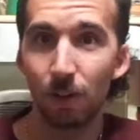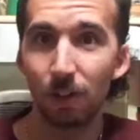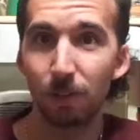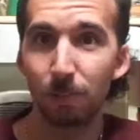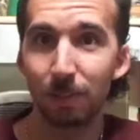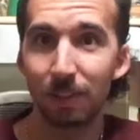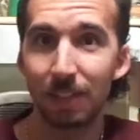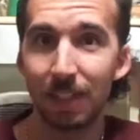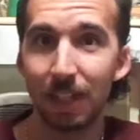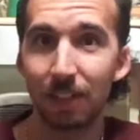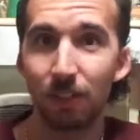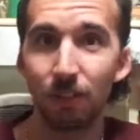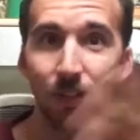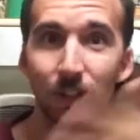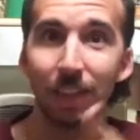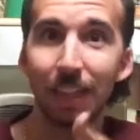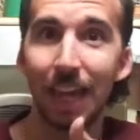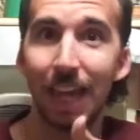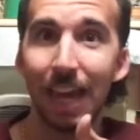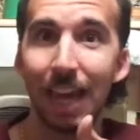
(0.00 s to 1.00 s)
all the
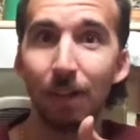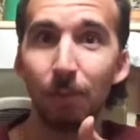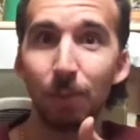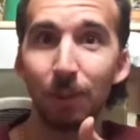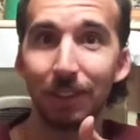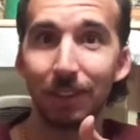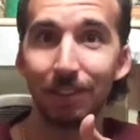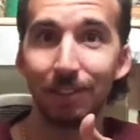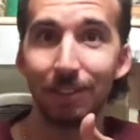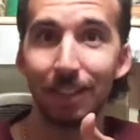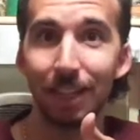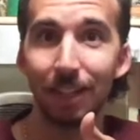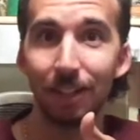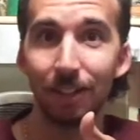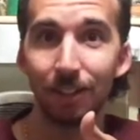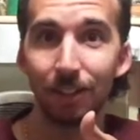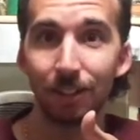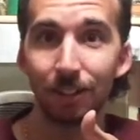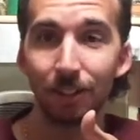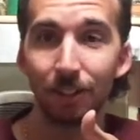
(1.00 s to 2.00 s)
potential he had with the
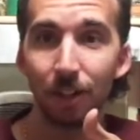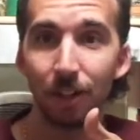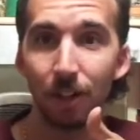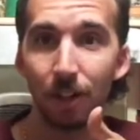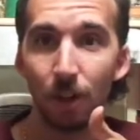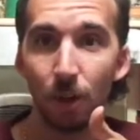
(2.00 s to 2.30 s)
senator,